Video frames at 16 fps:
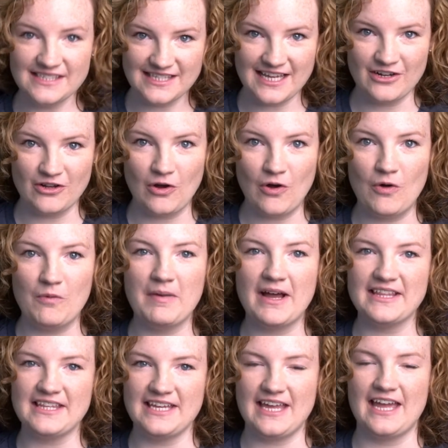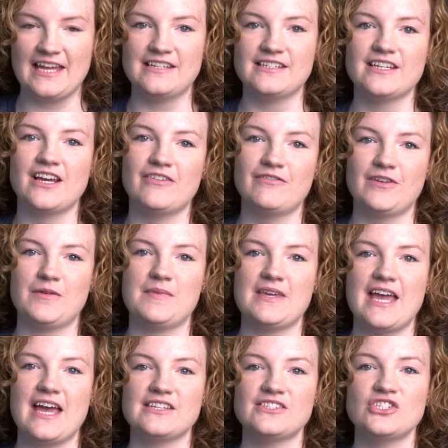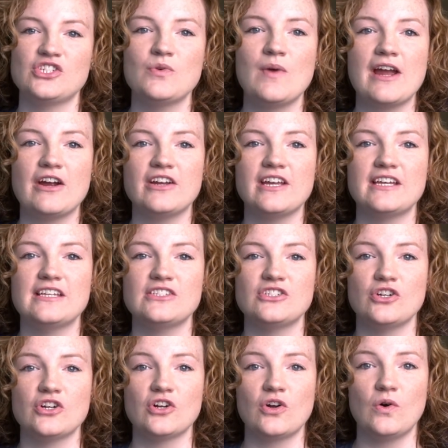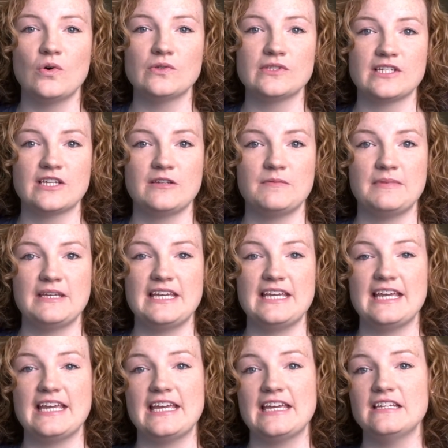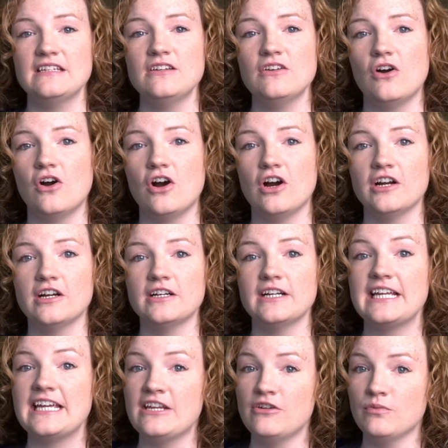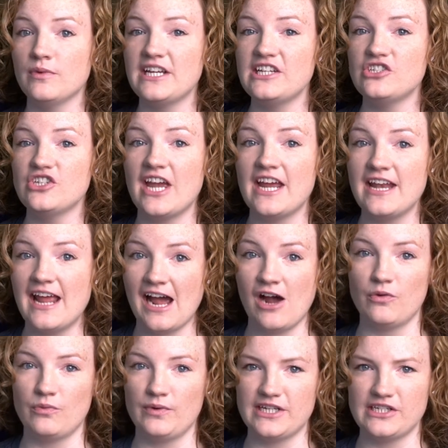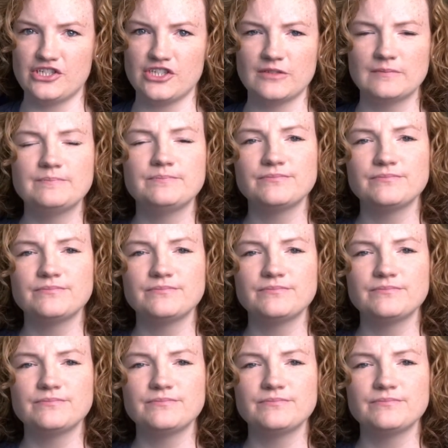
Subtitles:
said goal by the end of VBS. 2 areas your goals could be in are in-reach and outreach.